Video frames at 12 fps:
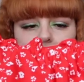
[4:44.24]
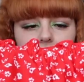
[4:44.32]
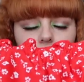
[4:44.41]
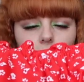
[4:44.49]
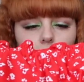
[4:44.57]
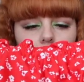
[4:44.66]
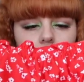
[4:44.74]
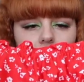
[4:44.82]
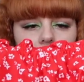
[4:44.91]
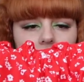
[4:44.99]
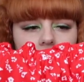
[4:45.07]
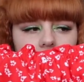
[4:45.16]
a bandeau one
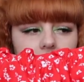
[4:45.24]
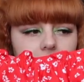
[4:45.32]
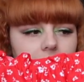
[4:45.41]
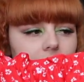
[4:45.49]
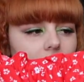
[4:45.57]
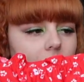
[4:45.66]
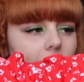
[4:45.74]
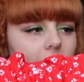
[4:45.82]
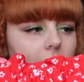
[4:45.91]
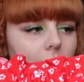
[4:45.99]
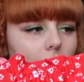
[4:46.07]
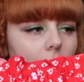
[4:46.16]
and it has
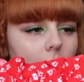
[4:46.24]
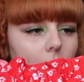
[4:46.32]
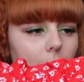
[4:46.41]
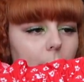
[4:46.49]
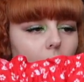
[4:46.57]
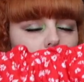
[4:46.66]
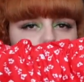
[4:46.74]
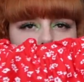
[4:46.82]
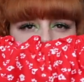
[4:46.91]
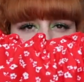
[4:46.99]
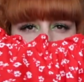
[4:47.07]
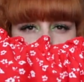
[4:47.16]
bone
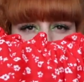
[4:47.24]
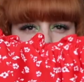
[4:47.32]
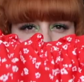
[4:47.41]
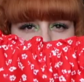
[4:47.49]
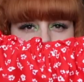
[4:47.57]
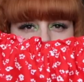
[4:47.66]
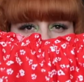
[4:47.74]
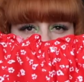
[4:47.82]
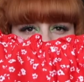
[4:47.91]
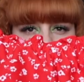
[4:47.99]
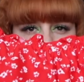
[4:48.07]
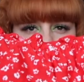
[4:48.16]
structure sort of thing
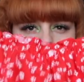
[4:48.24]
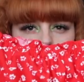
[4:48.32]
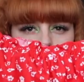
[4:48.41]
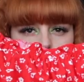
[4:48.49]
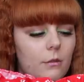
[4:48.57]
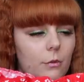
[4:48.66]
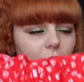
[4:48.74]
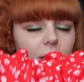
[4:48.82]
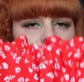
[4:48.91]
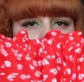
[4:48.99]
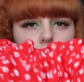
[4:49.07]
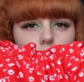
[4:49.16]
down the side, which
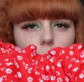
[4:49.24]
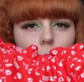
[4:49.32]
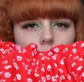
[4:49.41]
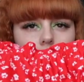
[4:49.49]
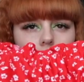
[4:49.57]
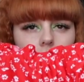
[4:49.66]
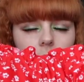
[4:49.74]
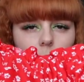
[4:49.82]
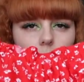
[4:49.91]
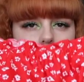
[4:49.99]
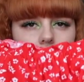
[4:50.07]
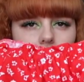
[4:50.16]
isn't too hard. It's
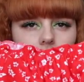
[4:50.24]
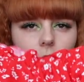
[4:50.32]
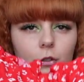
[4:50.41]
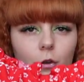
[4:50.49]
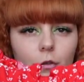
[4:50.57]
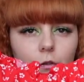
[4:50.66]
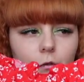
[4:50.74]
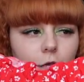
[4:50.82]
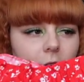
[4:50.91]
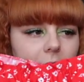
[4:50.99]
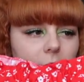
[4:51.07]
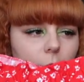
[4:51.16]
quite soft and
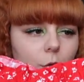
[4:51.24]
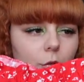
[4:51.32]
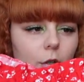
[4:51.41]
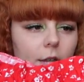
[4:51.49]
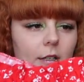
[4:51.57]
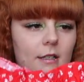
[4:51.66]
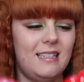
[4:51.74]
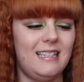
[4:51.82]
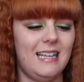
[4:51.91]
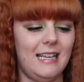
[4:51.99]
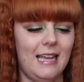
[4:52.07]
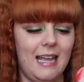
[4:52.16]
flexible, so it doesn't
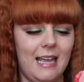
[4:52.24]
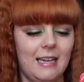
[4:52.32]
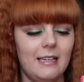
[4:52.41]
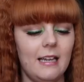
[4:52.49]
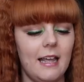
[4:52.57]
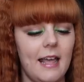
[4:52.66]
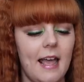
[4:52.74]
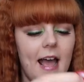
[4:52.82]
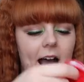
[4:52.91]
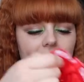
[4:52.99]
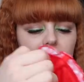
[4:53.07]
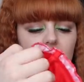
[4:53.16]
dig in.
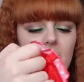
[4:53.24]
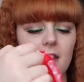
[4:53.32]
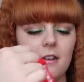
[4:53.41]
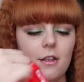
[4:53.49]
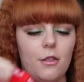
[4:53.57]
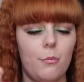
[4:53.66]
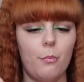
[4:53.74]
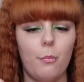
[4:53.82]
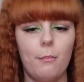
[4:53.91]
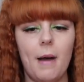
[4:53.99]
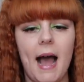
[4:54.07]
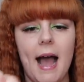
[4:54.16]
And then the
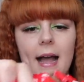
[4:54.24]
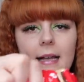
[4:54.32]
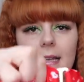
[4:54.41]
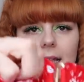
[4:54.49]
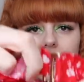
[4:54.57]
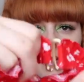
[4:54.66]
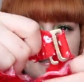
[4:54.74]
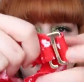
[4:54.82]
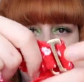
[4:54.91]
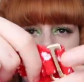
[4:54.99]
back is